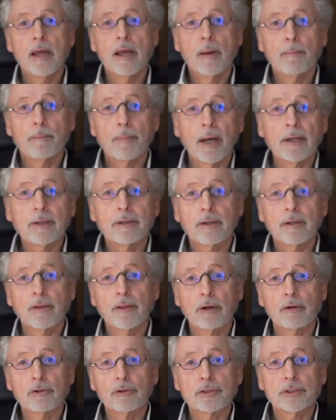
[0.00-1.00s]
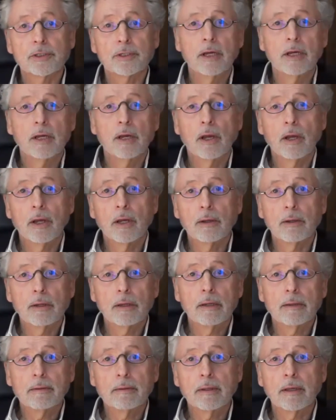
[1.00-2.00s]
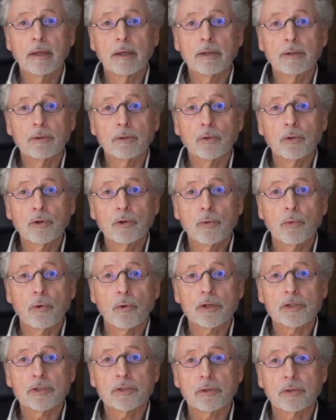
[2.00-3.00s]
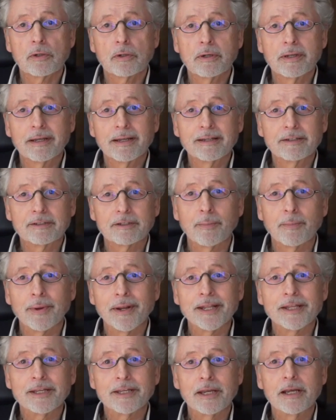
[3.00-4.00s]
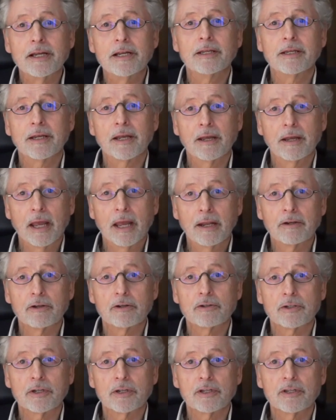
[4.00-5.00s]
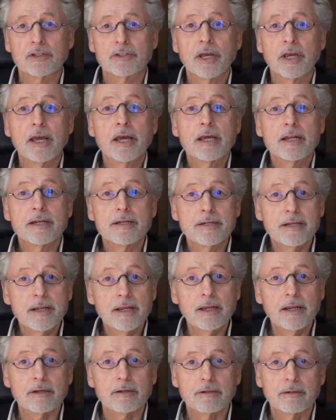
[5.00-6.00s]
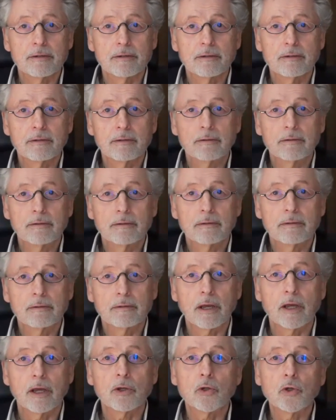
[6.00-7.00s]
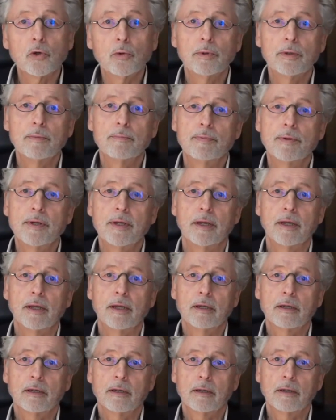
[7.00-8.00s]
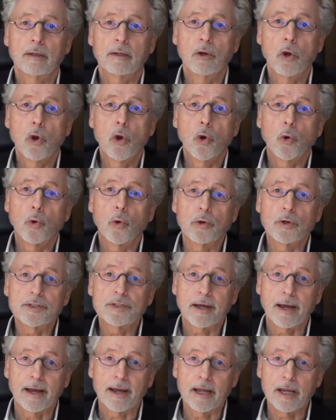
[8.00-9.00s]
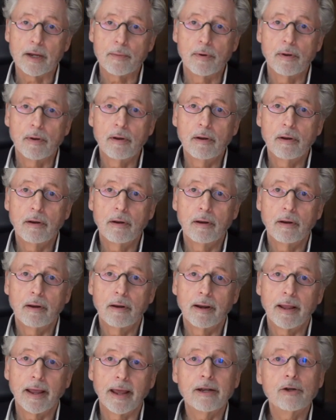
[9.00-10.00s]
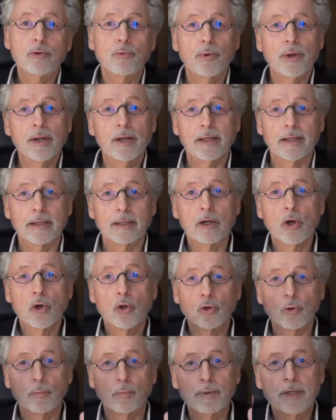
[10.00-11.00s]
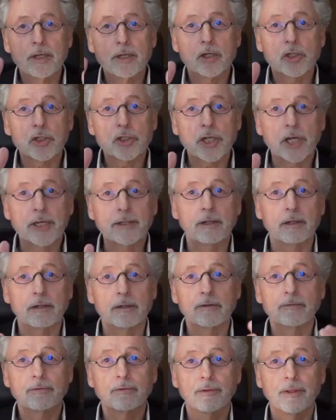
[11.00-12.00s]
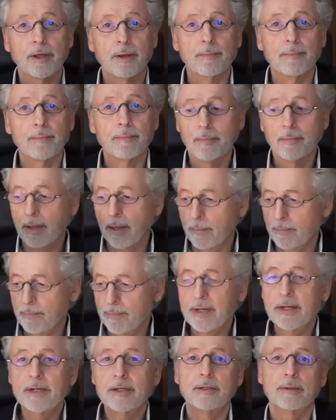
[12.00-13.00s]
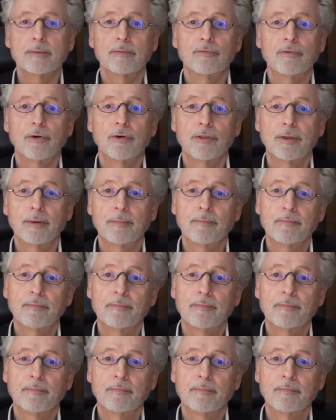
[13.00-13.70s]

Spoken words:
but those universal shamanic healing energies need a human being who is able and willing to be a channel for them, a medium for them.